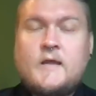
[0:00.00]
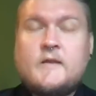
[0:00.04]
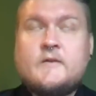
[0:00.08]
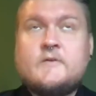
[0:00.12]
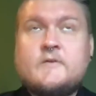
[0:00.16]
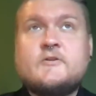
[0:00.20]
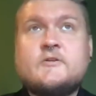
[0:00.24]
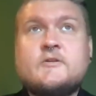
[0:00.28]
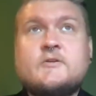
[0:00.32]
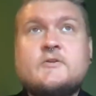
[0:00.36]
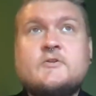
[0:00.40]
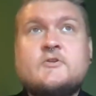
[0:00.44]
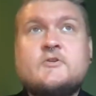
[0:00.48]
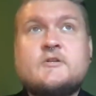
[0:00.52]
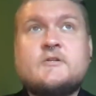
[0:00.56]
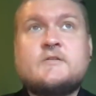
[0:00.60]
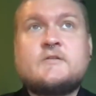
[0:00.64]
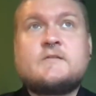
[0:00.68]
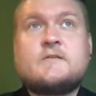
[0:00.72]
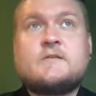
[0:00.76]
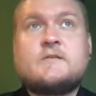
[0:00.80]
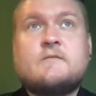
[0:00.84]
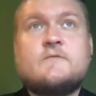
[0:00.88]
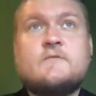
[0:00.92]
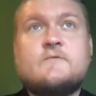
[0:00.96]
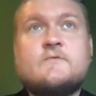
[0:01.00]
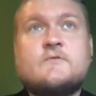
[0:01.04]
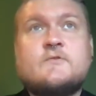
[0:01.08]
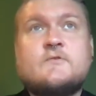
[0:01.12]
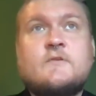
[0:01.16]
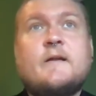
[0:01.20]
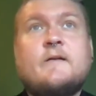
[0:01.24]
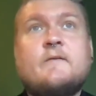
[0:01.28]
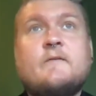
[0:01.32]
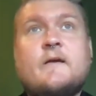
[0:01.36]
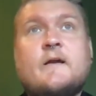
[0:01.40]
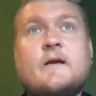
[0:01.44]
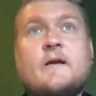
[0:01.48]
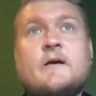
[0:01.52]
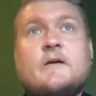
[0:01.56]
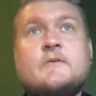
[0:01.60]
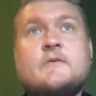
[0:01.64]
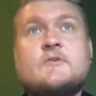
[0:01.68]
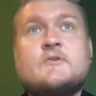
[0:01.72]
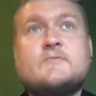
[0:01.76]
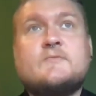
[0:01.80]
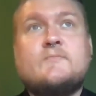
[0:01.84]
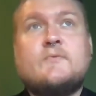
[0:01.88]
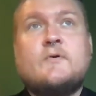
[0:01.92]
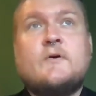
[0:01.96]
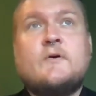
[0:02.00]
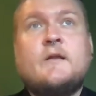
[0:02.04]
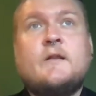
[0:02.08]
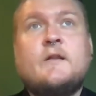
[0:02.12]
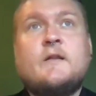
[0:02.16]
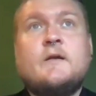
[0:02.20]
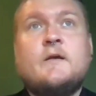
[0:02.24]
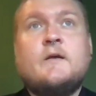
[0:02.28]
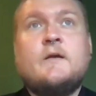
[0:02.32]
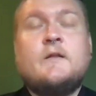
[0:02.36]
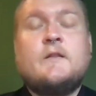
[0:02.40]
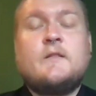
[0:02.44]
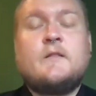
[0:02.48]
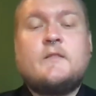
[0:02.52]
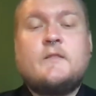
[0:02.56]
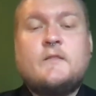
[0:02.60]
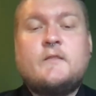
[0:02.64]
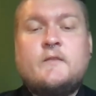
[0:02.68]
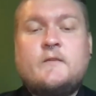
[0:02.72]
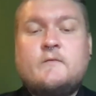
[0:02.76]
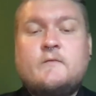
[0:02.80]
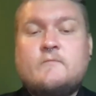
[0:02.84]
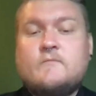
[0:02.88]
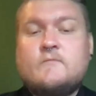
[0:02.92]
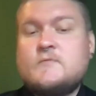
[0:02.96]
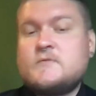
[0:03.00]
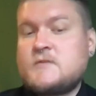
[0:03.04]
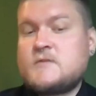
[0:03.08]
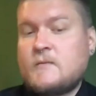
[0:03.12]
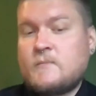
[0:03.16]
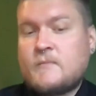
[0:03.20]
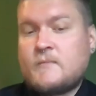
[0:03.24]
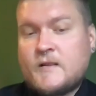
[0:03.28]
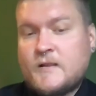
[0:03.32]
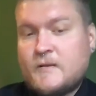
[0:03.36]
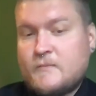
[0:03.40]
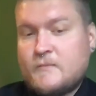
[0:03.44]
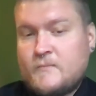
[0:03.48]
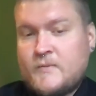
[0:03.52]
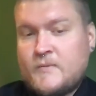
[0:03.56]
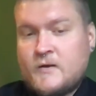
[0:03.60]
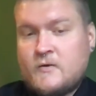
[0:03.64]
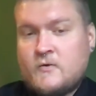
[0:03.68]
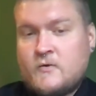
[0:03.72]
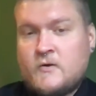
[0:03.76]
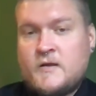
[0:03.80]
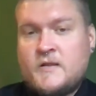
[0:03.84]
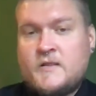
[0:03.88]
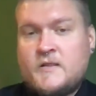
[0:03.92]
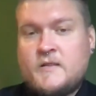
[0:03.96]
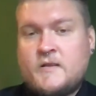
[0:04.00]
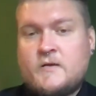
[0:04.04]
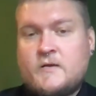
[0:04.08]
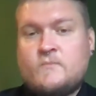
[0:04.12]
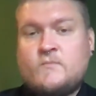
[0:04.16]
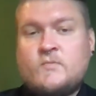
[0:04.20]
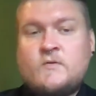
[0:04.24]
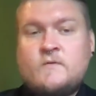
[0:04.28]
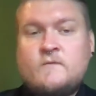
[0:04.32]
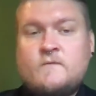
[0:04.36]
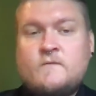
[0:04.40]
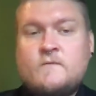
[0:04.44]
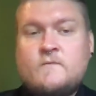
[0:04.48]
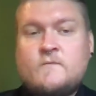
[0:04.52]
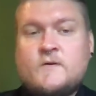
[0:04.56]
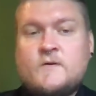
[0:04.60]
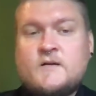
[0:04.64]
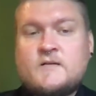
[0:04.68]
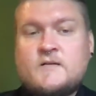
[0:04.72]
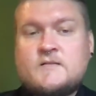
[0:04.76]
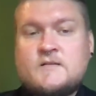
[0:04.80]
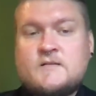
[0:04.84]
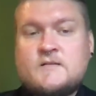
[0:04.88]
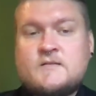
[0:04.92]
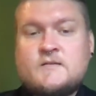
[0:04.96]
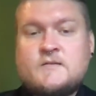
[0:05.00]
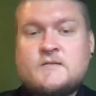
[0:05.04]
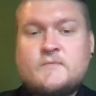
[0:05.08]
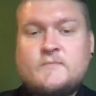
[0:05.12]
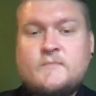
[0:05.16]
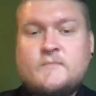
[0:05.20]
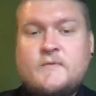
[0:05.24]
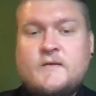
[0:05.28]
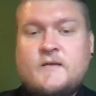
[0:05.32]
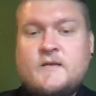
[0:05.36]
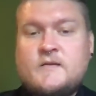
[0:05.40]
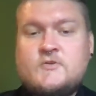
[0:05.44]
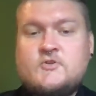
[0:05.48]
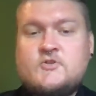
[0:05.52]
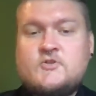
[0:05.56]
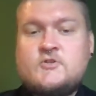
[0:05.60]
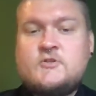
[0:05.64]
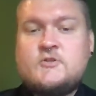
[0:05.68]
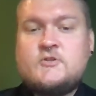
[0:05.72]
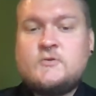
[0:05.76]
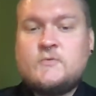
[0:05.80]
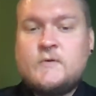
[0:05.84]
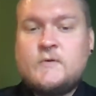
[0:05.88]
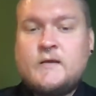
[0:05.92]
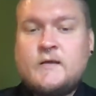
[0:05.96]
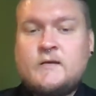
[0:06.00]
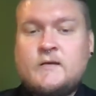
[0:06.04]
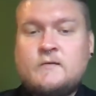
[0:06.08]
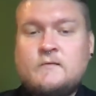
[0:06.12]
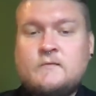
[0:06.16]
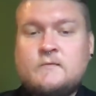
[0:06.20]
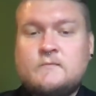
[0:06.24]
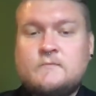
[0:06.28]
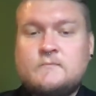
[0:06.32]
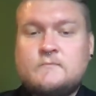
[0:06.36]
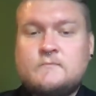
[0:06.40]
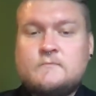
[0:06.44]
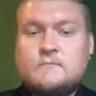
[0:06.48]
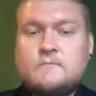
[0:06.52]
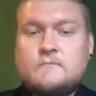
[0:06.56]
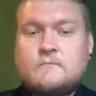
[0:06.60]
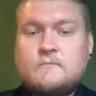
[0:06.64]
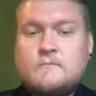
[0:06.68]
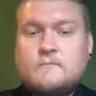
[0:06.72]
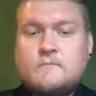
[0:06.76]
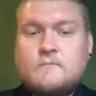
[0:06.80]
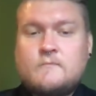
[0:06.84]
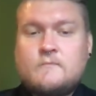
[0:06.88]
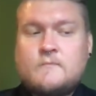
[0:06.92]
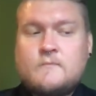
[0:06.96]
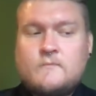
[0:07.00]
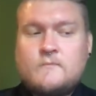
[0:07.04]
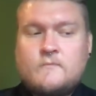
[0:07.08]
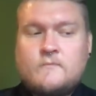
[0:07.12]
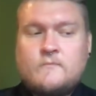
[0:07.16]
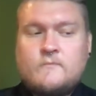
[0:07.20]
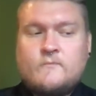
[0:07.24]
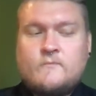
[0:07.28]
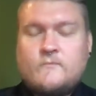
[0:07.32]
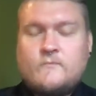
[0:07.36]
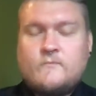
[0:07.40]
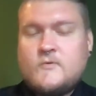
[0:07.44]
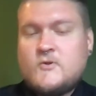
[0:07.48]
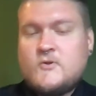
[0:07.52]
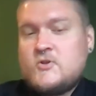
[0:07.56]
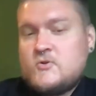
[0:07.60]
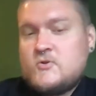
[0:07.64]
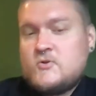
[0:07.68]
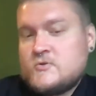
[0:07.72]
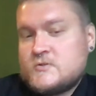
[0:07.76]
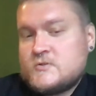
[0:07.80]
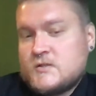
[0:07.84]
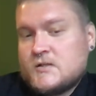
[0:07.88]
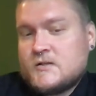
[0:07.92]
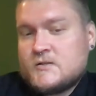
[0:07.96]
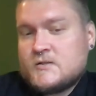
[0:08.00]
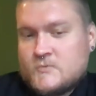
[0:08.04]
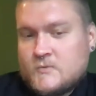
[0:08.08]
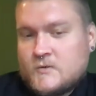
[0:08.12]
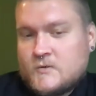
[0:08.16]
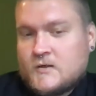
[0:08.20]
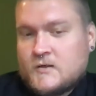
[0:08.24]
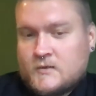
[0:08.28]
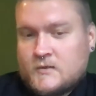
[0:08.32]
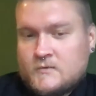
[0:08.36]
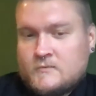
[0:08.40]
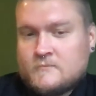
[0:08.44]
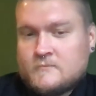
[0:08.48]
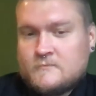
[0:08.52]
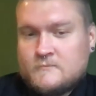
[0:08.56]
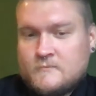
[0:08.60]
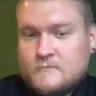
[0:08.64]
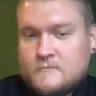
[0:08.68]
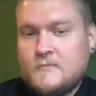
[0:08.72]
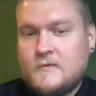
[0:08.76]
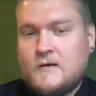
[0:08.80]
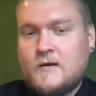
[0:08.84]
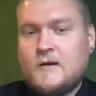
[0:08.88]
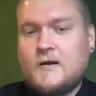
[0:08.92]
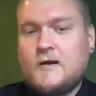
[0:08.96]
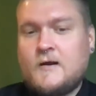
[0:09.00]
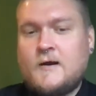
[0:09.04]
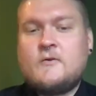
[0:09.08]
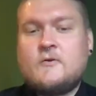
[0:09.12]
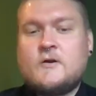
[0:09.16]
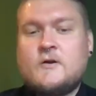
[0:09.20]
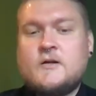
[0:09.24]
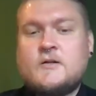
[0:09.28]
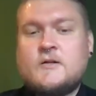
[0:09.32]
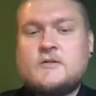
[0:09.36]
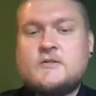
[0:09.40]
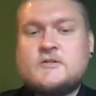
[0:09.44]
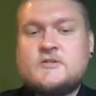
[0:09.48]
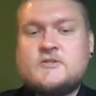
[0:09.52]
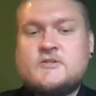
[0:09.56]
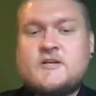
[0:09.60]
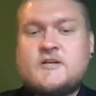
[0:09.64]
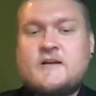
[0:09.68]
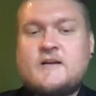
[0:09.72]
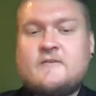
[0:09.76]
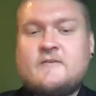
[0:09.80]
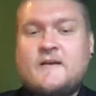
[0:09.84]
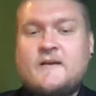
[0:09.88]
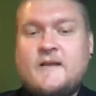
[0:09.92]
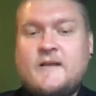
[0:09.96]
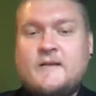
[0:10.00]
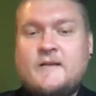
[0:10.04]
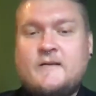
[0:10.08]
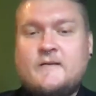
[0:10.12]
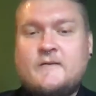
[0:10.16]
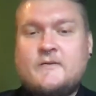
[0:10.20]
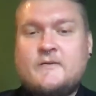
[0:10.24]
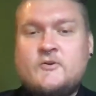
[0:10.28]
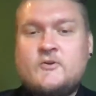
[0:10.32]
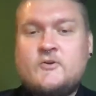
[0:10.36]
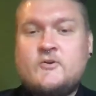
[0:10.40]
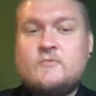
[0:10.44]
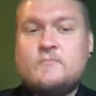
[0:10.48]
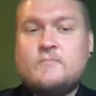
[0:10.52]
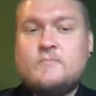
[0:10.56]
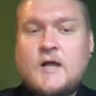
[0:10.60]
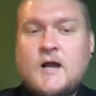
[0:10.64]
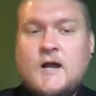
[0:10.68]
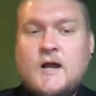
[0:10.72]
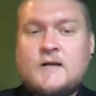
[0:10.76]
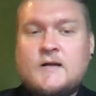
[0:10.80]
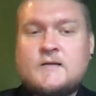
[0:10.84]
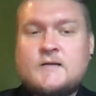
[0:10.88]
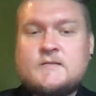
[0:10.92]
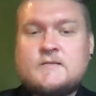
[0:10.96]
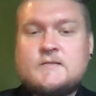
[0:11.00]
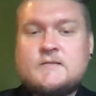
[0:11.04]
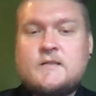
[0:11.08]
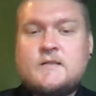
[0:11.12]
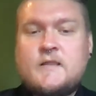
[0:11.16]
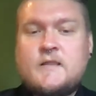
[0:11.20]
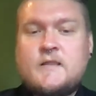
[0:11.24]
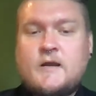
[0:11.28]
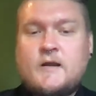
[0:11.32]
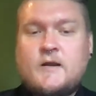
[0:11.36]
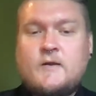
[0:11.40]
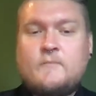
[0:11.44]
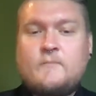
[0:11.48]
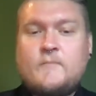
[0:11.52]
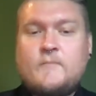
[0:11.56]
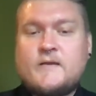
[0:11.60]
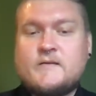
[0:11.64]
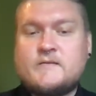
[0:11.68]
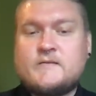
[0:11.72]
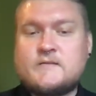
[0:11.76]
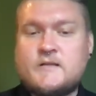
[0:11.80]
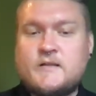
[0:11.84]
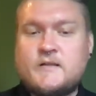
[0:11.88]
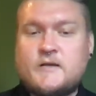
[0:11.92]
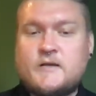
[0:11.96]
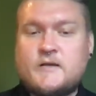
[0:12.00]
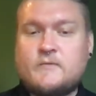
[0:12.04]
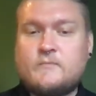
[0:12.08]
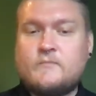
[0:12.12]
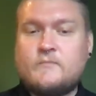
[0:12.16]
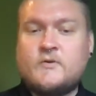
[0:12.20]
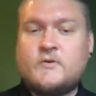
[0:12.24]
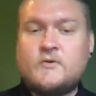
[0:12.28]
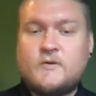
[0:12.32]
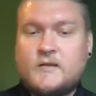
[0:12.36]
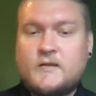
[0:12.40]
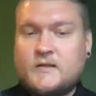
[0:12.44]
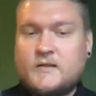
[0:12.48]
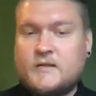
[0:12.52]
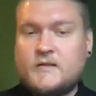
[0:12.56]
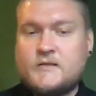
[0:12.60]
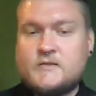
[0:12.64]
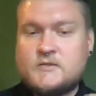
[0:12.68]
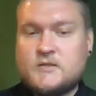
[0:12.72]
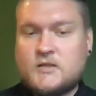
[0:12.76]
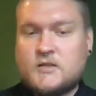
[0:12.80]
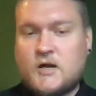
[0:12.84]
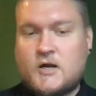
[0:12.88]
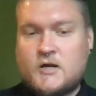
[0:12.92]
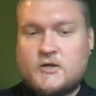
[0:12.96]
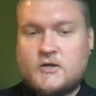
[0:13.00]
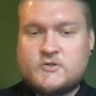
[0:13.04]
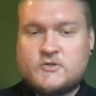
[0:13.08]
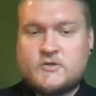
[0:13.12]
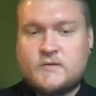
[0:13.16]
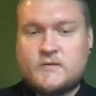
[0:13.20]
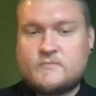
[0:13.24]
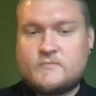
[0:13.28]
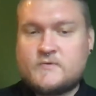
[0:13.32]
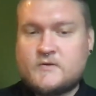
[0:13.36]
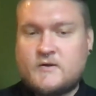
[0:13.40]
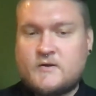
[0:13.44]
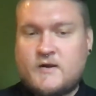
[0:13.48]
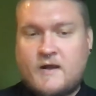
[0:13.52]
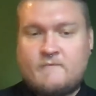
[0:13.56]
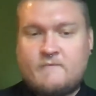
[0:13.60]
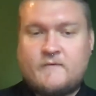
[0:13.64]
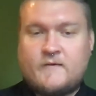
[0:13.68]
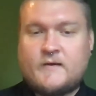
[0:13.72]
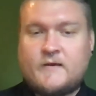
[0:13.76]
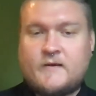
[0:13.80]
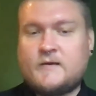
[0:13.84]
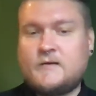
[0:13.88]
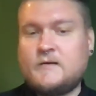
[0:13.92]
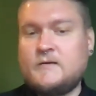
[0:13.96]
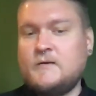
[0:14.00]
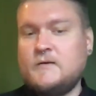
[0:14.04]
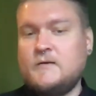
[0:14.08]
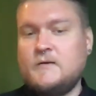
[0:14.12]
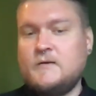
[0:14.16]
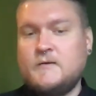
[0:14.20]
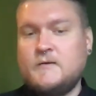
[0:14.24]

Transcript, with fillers: And just to reiterate Hunter's point, something like Bitcoin, their proof of work system is doing useless work. In order to generate new blocks, they're basically computing these large cryptographic